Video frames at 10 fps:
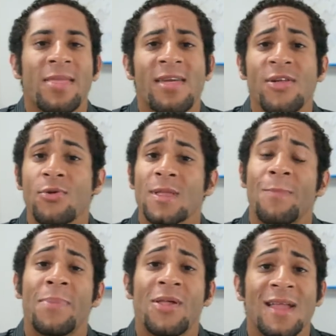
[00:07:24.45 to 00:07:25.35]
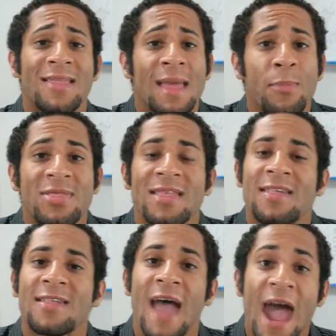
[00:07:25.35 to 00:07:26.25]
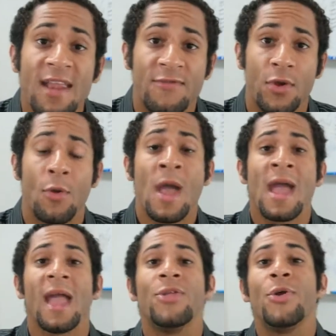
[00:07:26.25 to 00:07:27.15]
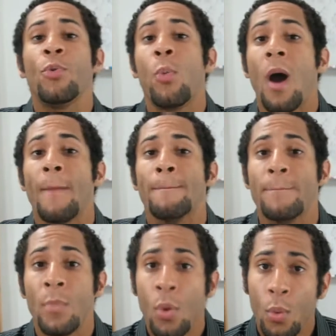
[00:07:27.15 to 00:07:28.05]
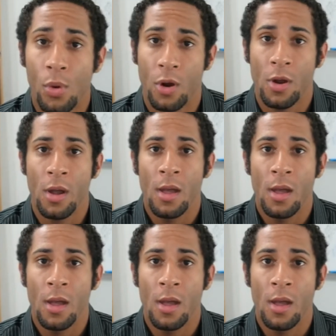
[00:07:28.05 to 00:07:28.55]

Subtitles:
potential, and ability deep within inside of you, and you want more.